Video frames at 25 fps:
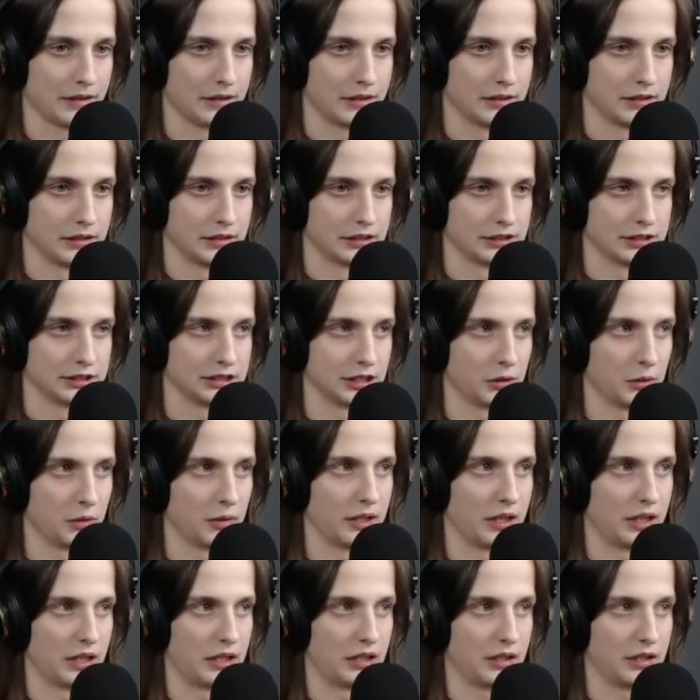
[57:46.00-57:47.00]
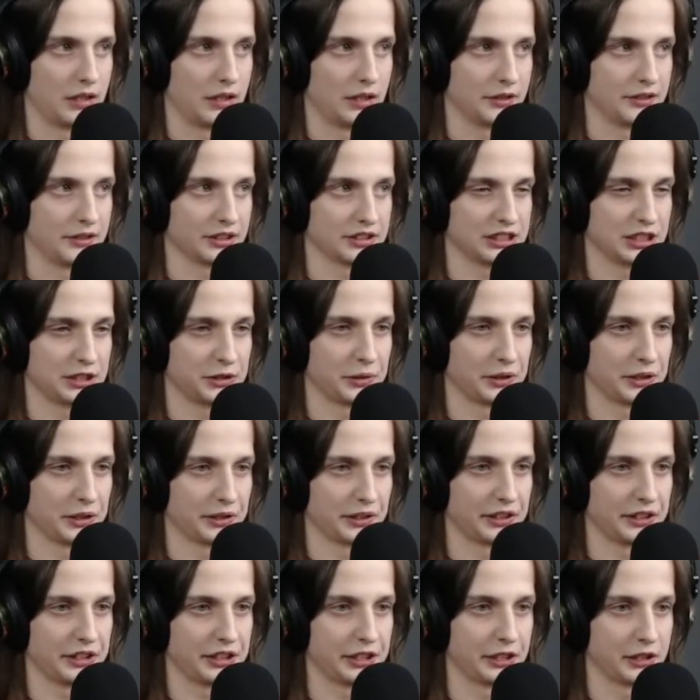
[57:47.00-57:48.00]
So, there's a trigger
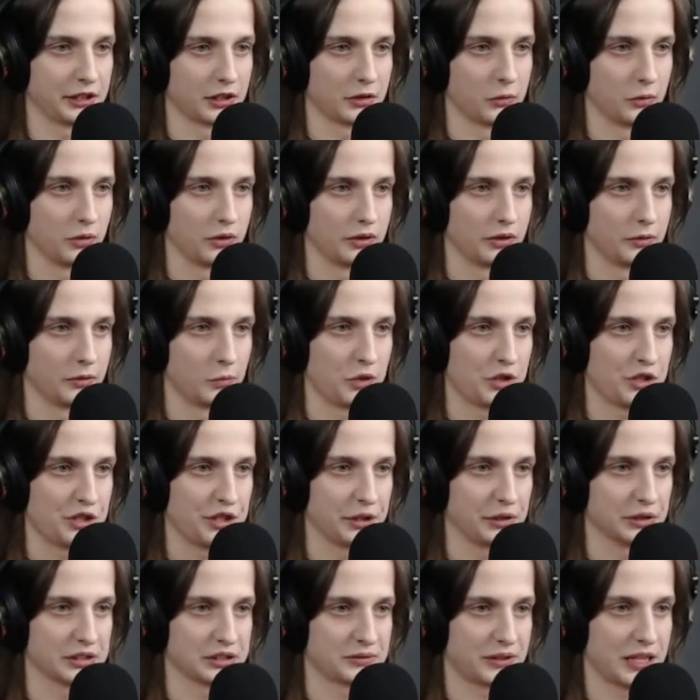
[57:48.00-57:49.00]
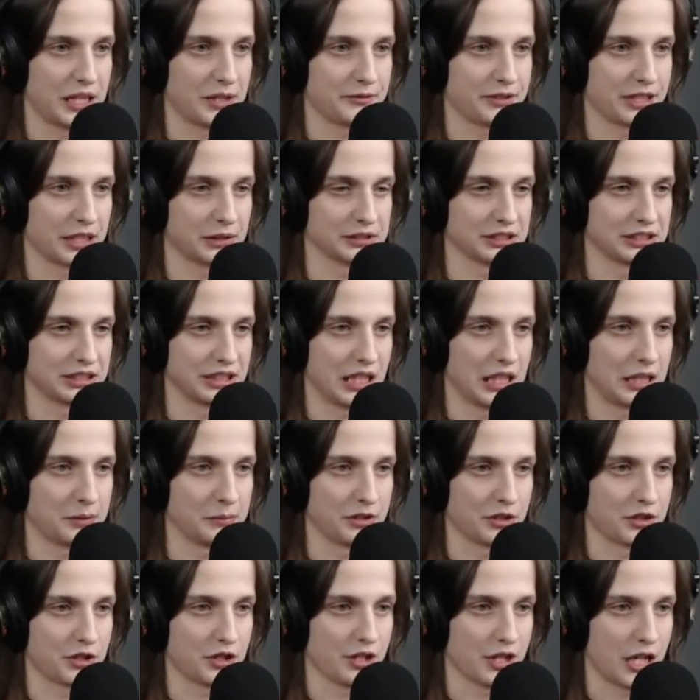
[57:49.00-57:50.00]
in here, which deals 5,000
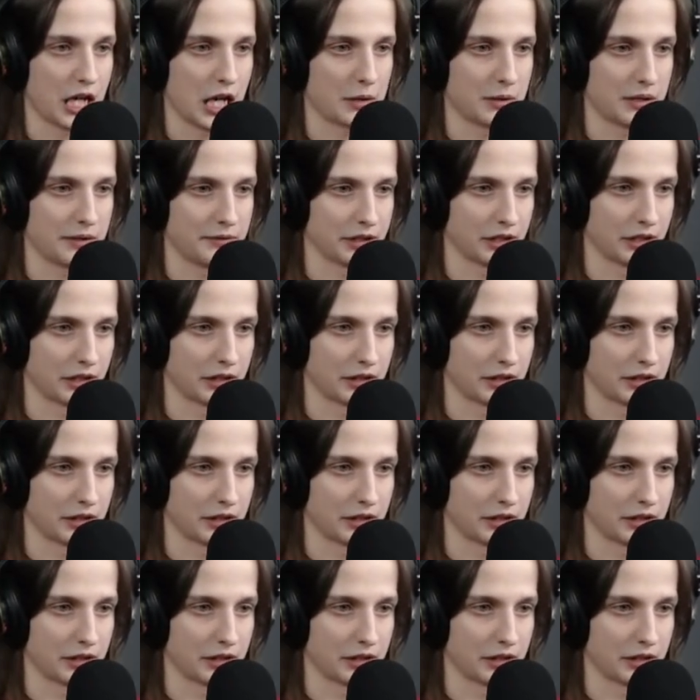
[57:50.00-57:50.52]
damage. However,